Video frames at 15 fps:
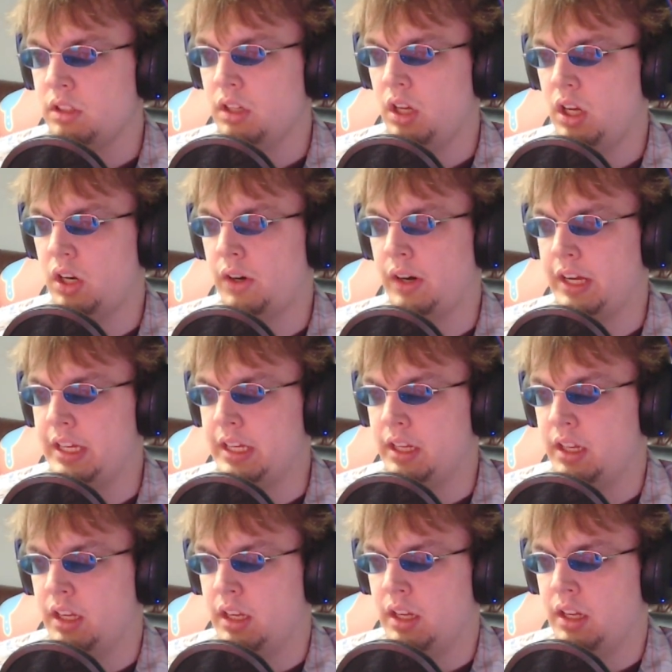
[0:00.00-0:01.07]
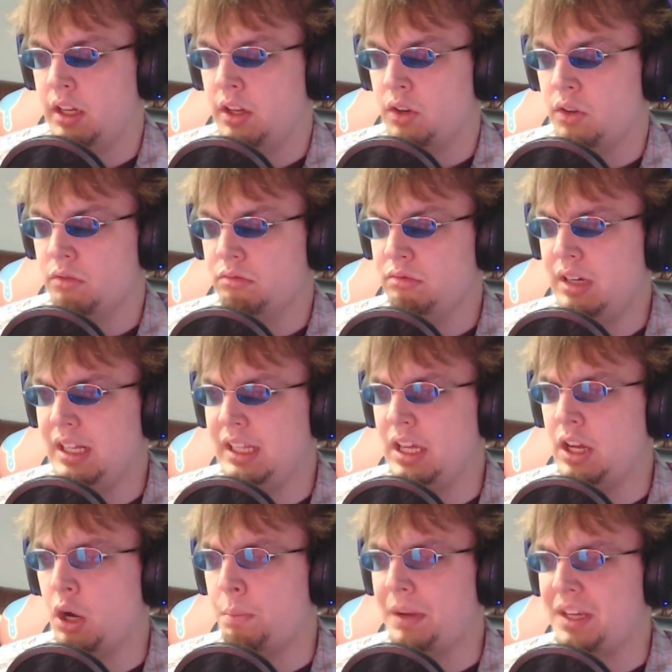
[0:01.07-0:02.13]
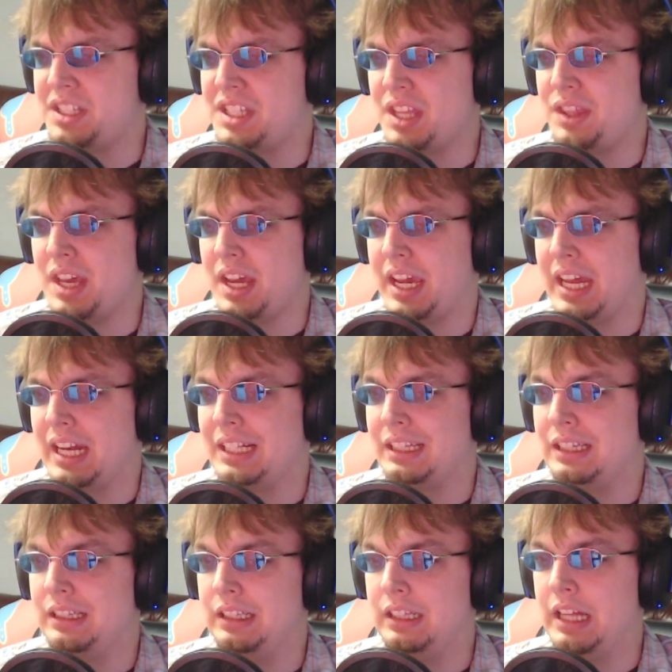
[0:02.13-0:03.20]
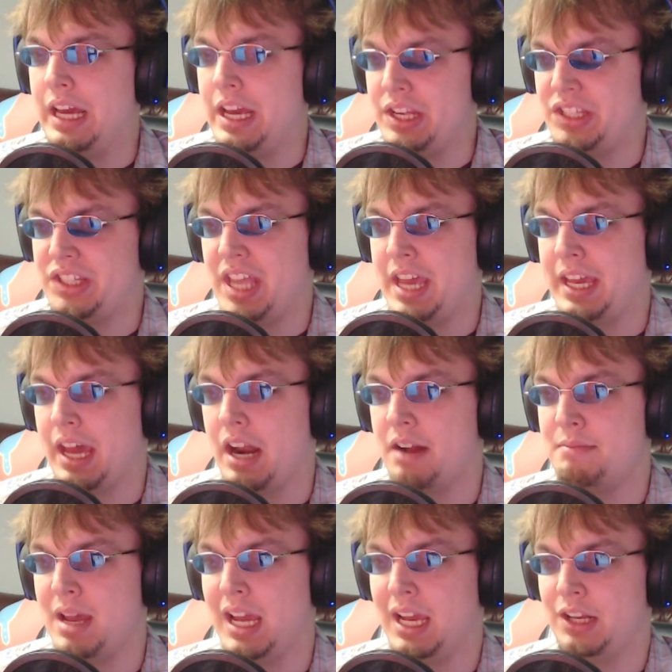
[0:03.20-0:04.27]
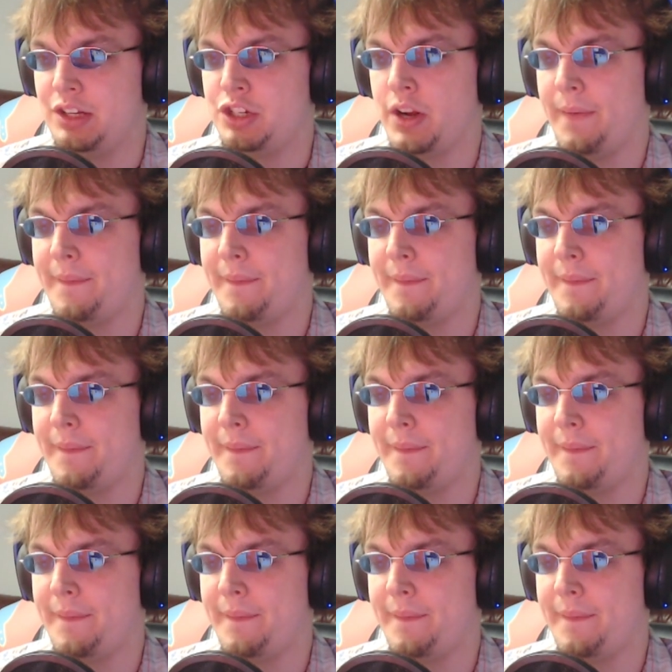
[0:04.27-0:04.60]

All right. Really hoping Cynthia can at least take out a mage.